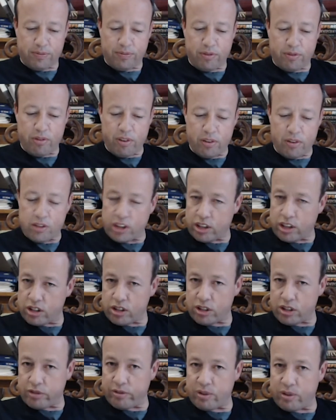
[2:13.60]
from
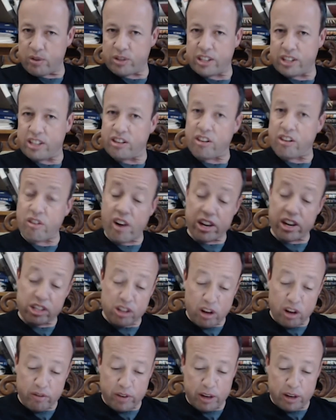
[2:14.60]
Genesis 14. The writer
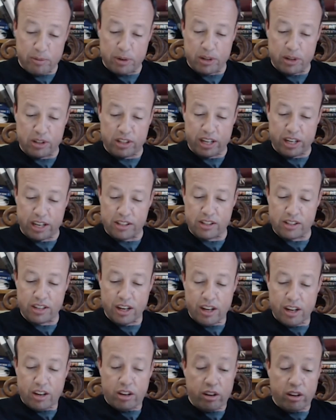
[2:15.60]
of Hebrews says
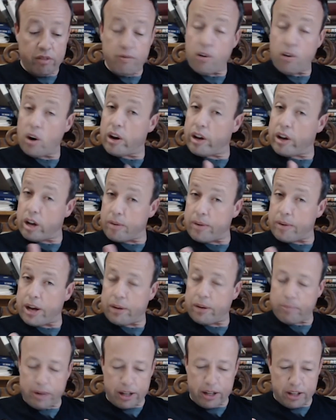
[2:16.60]
the following
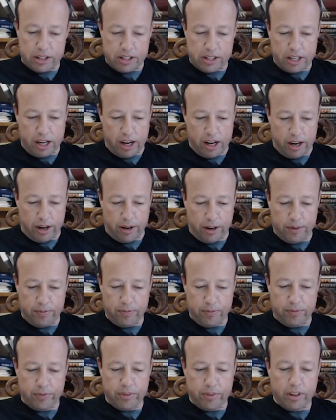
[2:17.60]
about Melchizedek.
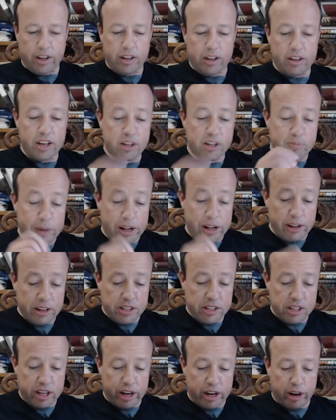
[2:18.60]
This
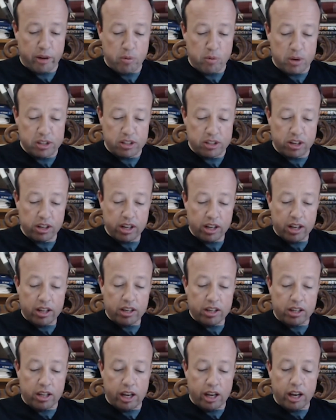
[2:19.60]
Melchizedek was
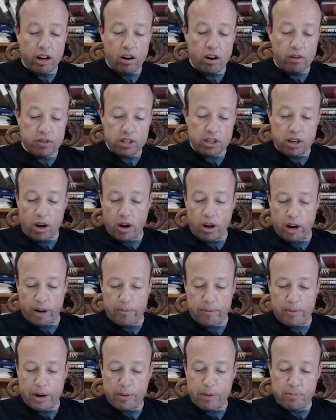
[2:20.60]
king of
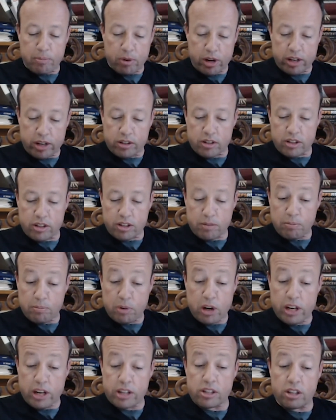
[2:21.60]
Salem and prince,
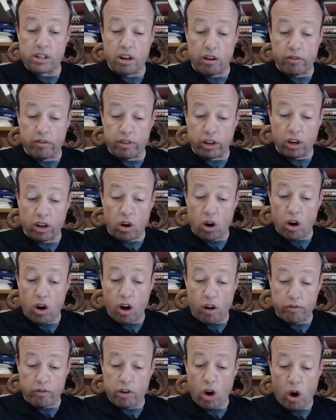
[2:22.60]
priest of, the God,
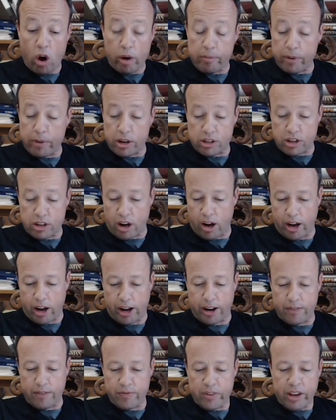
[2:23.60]
of God Most
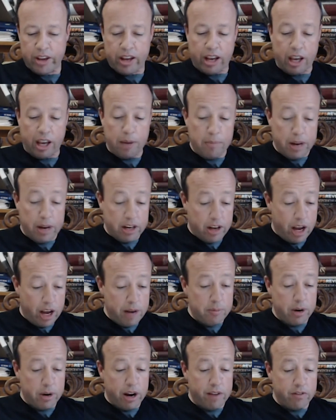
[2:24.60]
High. He met
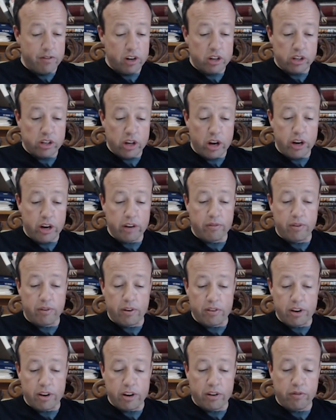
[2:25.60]
Abraham returning
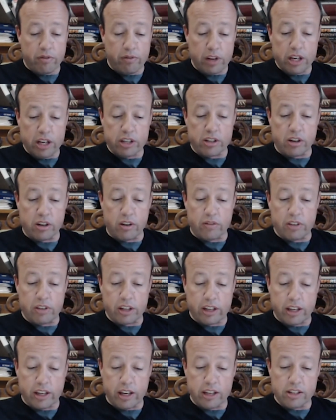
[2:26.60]
from the defeat of the
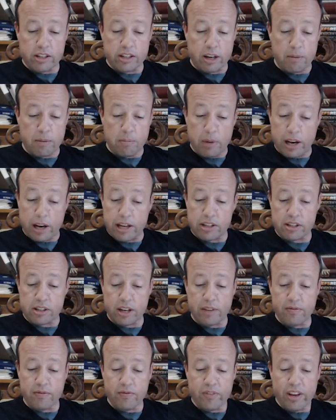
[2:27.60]
kings and blessed
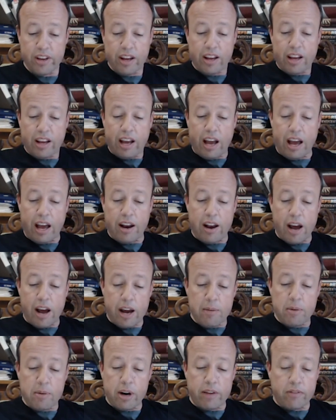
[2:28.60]
him, and
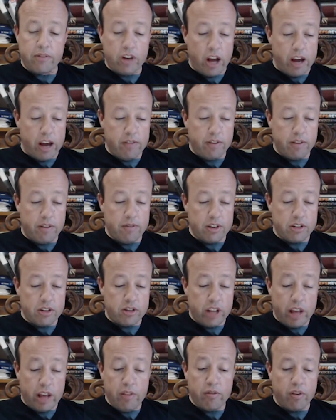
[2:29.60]
Abraham gave him a
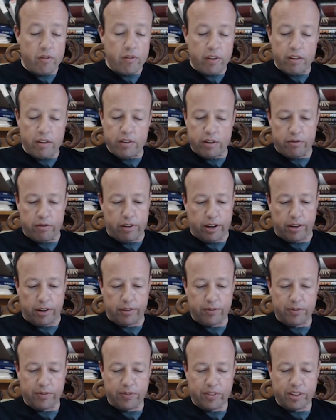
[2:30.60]
tenth of everything.
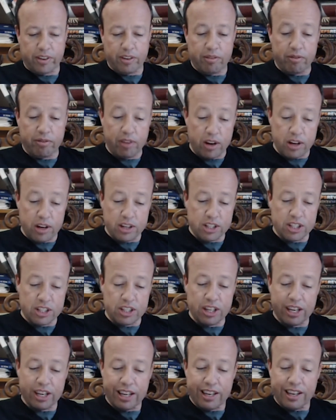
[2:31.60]

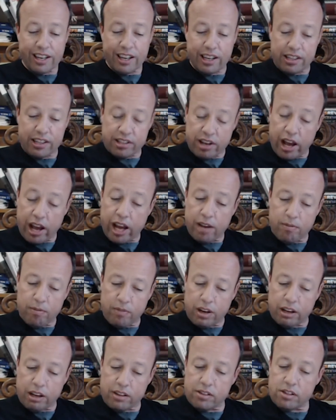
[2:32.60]
First, his name
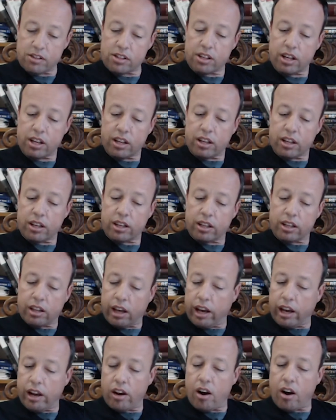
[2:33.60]
means
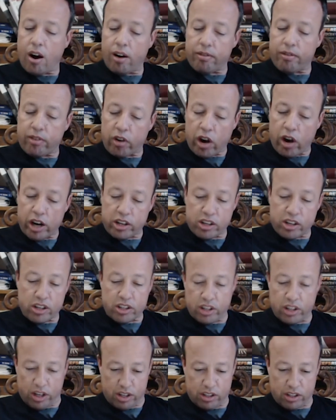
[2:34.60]
king of
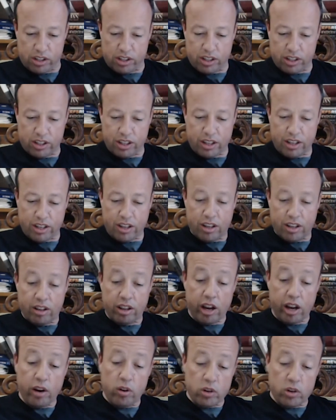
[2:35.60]
righteousness,
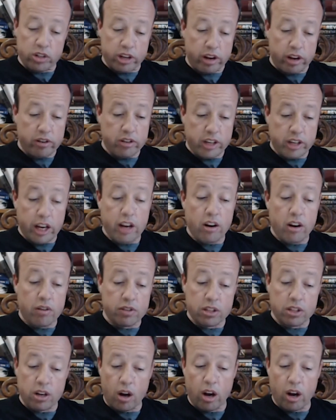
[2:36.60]
then also king of
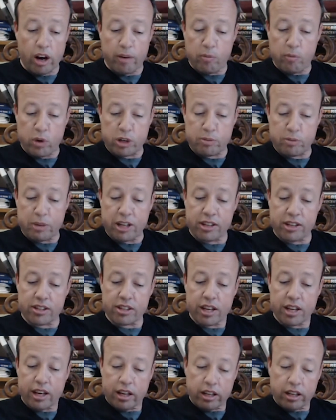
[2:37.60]
Salem, which means
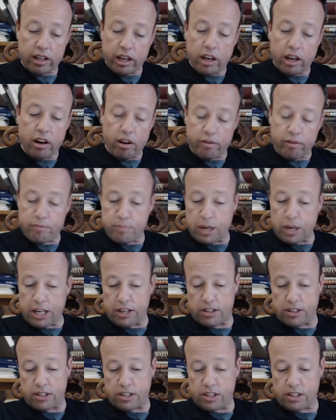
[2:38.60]
king of
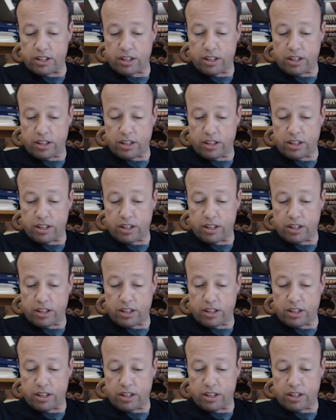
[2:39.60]
peace